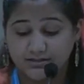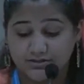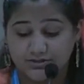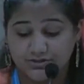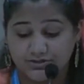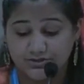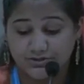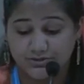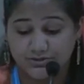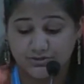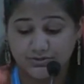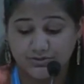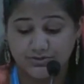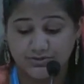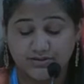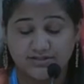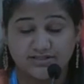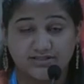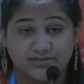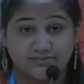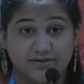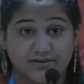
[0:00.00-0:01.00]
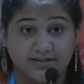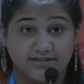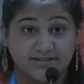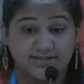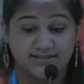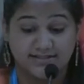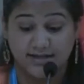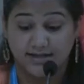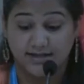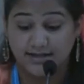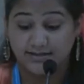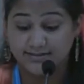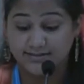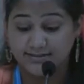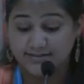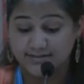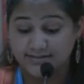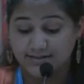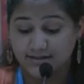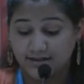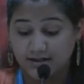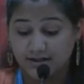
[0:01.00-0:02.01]
truth defines
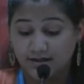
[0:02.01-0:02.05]
science.